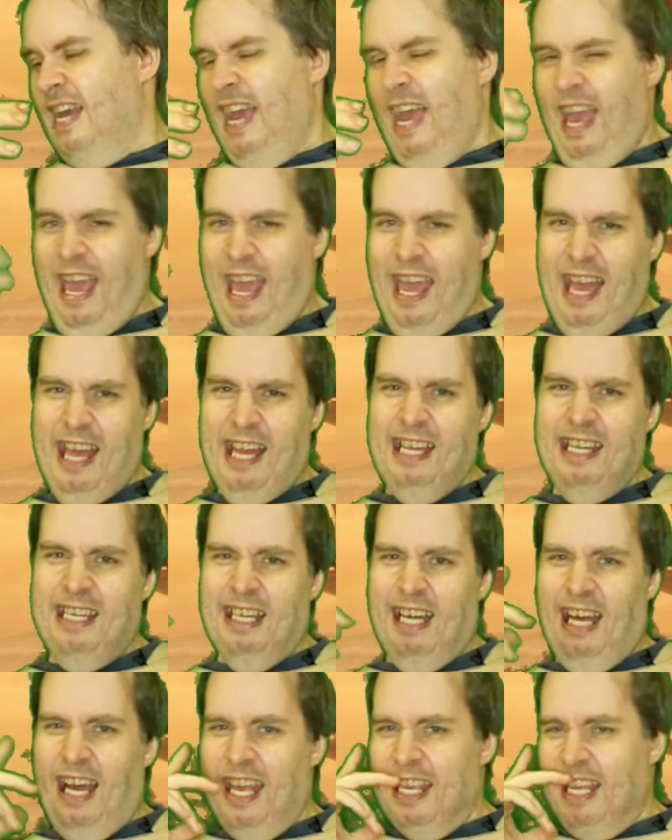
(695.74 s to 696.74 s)
And
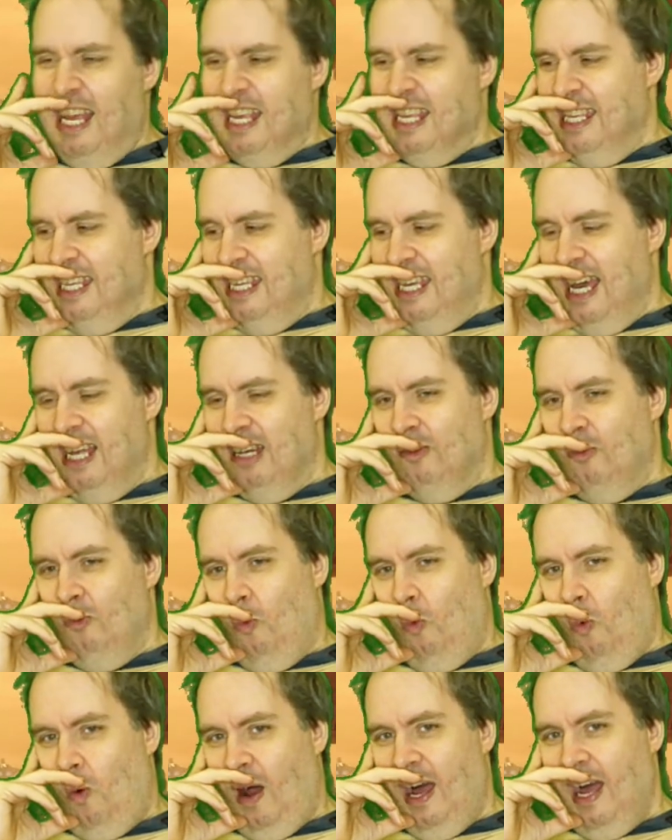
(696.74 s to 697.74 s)
I, I get
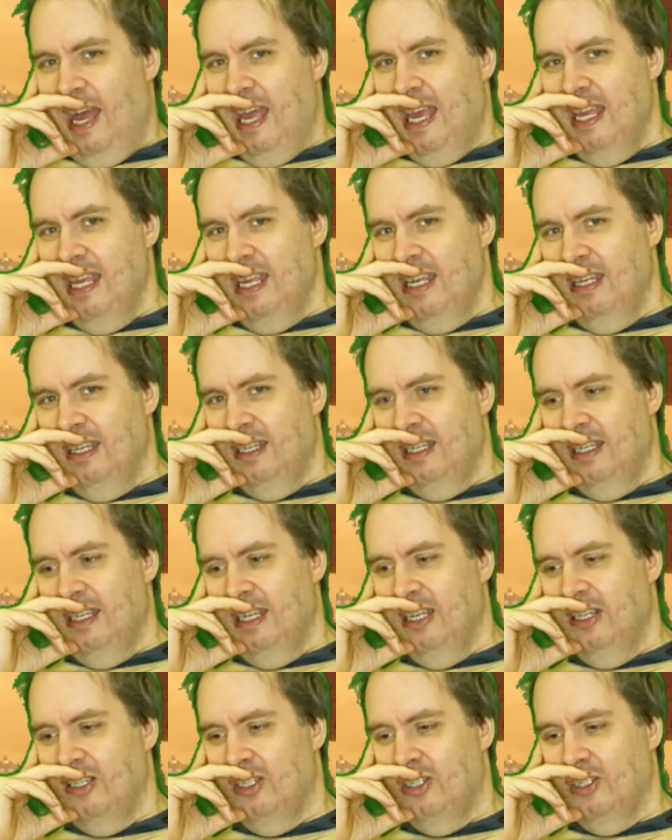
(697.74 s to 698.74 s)
why.
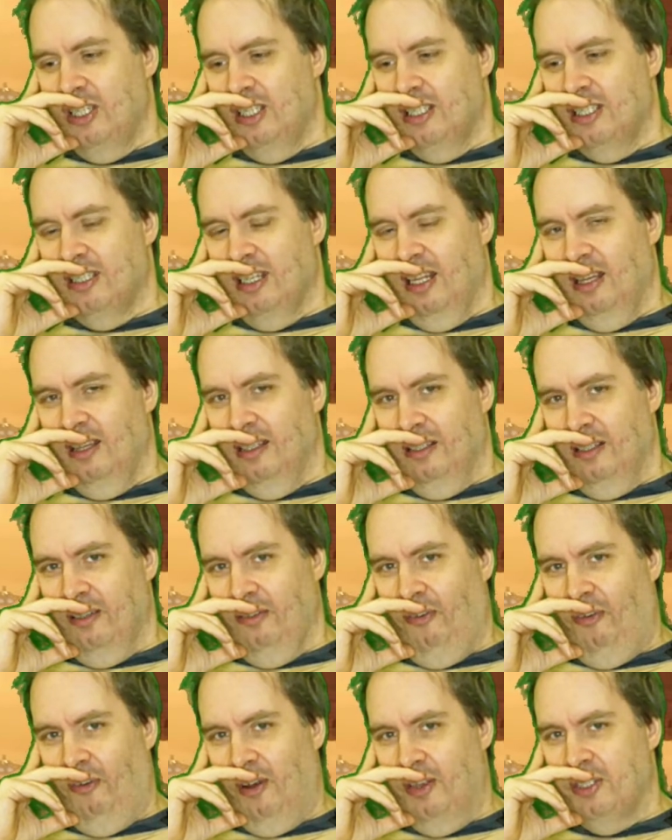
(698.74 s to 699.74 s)
It's just a little
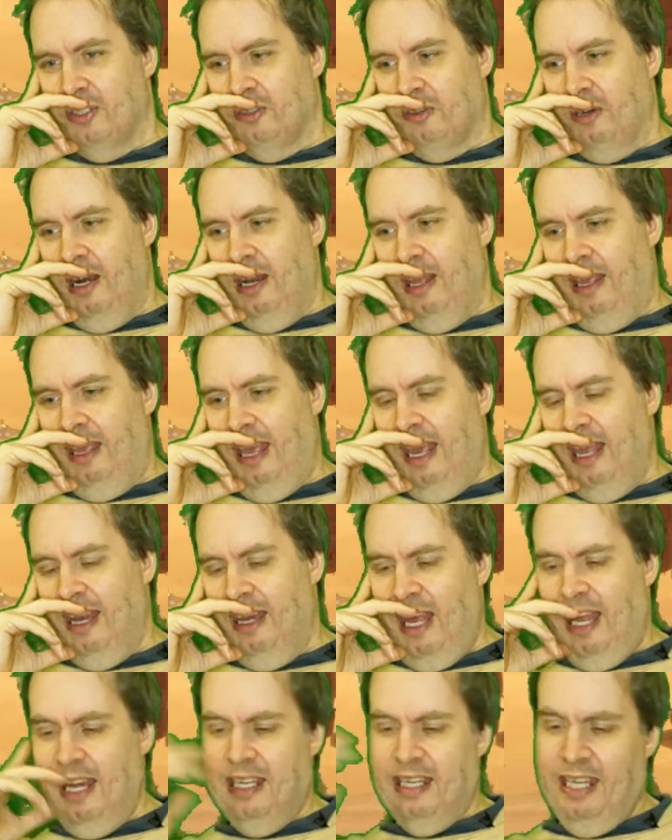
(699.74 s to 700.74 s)
frustrating.
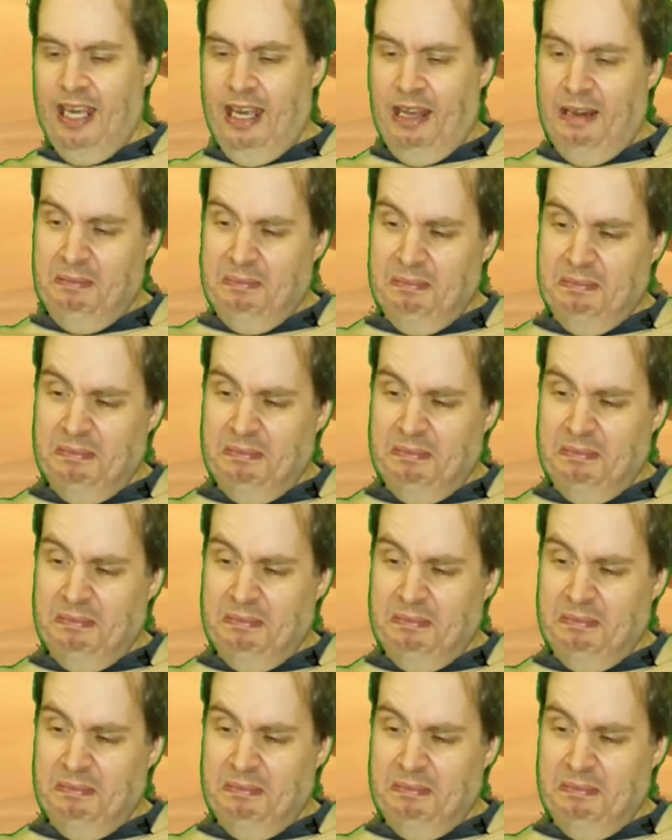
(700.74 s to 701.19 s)
And, and again,